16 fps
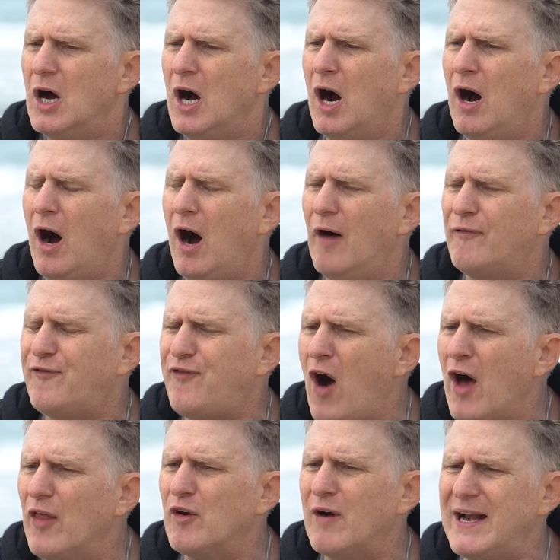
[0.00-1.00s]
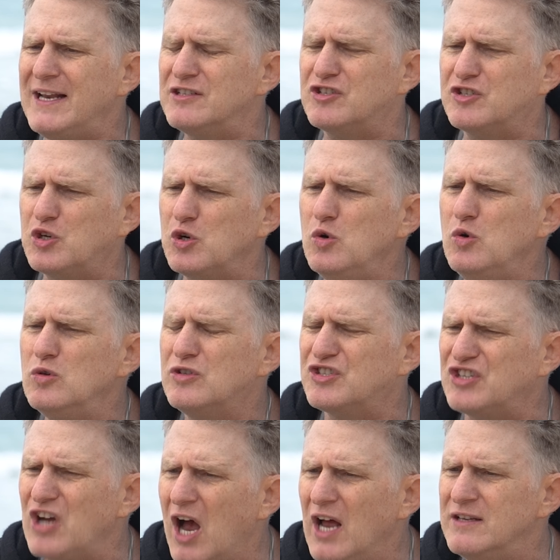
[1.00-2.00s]
a father and his two
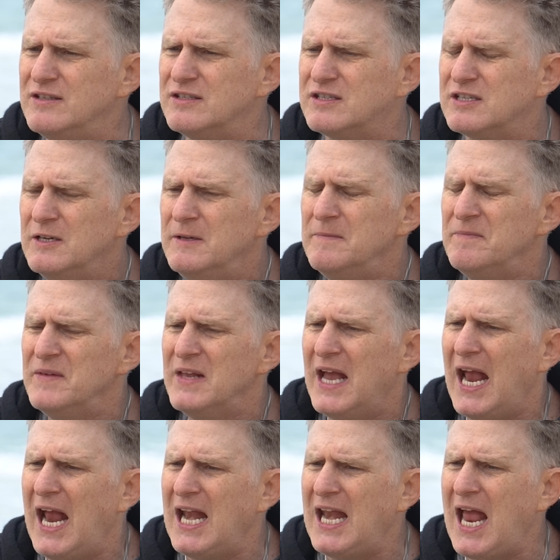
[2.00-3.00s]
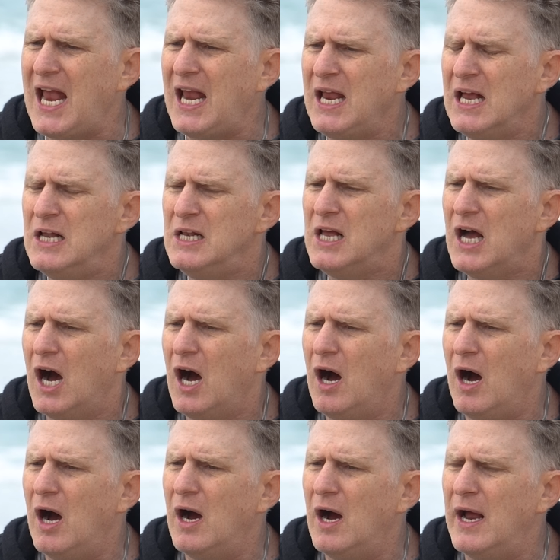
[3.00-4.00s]
sons in a
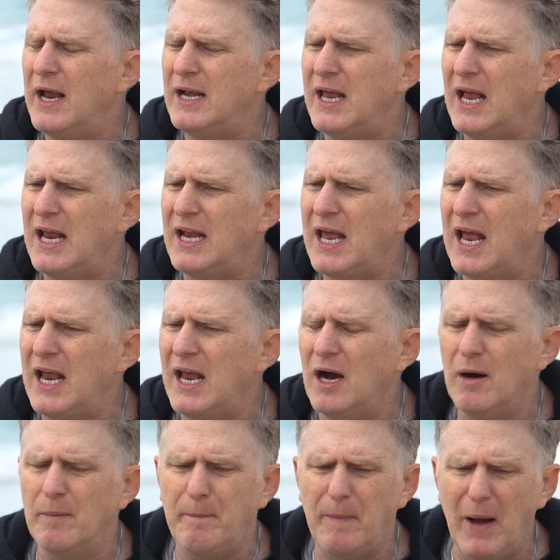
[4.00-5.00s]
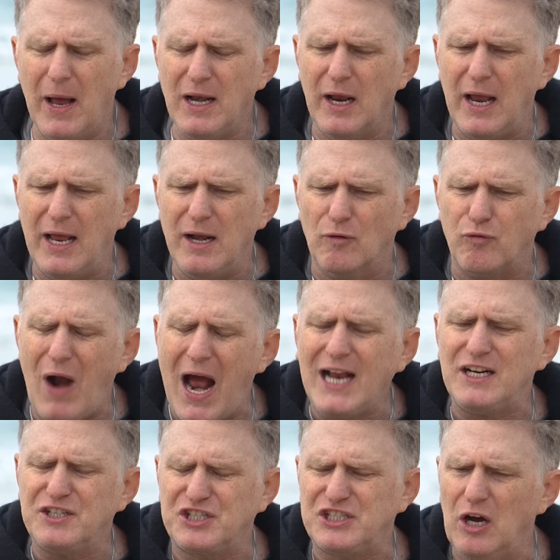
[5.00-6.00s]

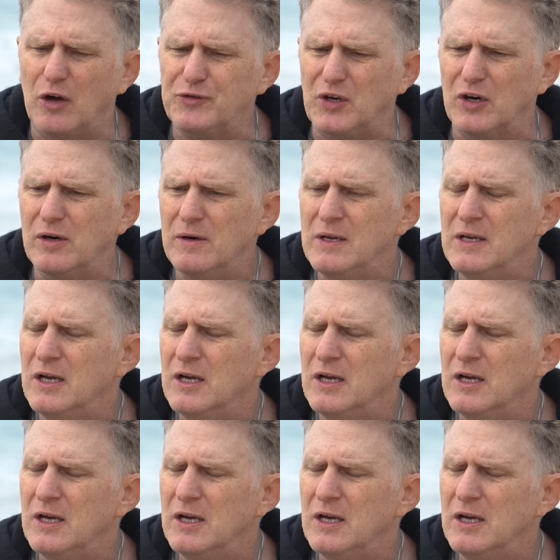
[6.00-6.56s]
rocket shelter,